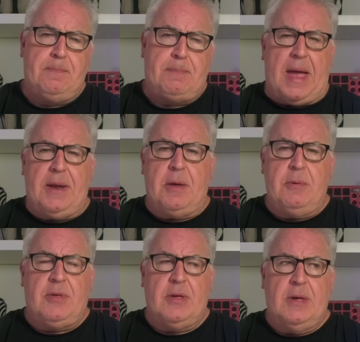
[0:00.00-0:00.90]

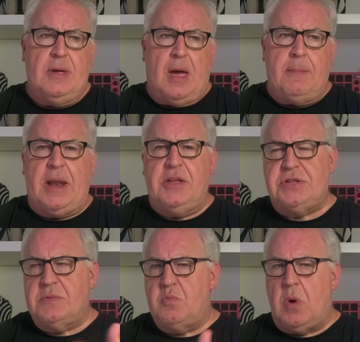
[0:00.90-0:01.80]
Panos are
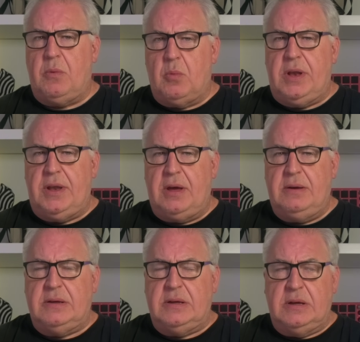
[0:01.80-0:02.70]
managed in one window,
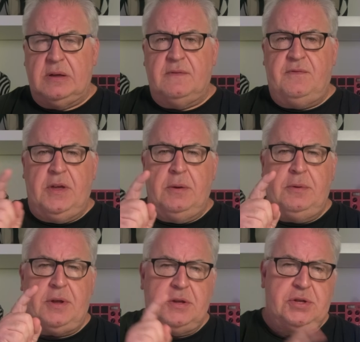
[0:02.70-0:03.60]

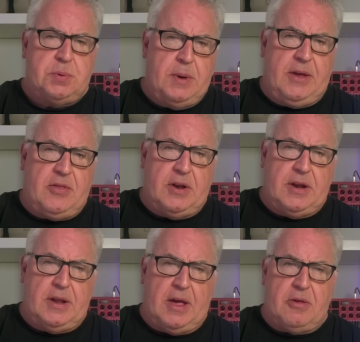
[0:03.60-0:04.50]
viewed and tweaked in
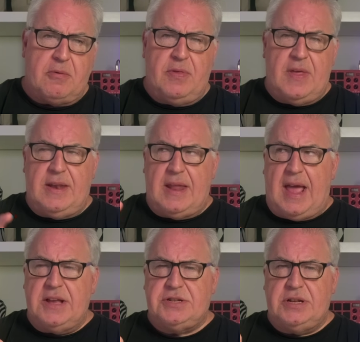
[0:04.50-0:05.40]
another, and then
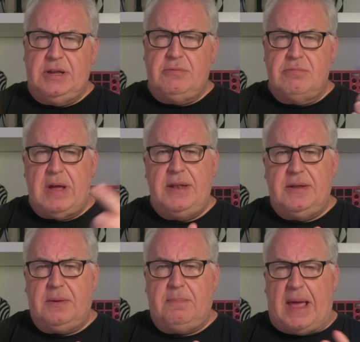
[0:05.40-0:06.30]
actually
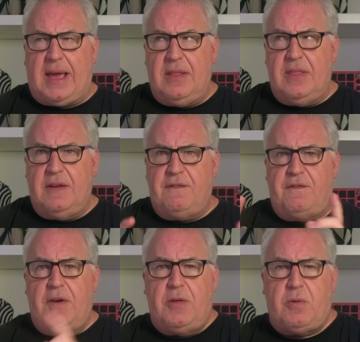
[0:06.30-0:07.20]
rendered back in the
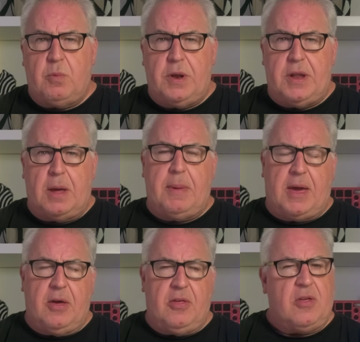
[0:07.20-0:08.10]
first window
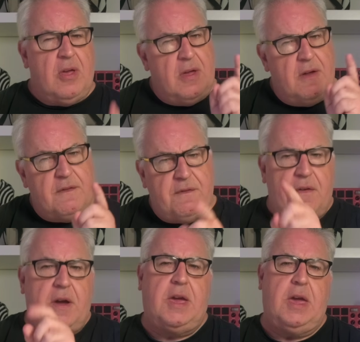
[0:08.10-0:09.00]
because
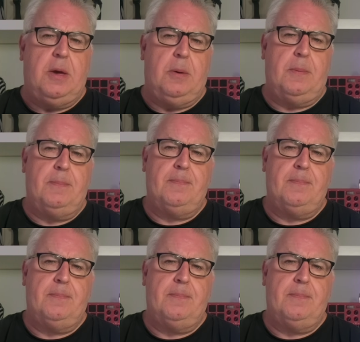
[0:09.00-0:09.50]
fuck you.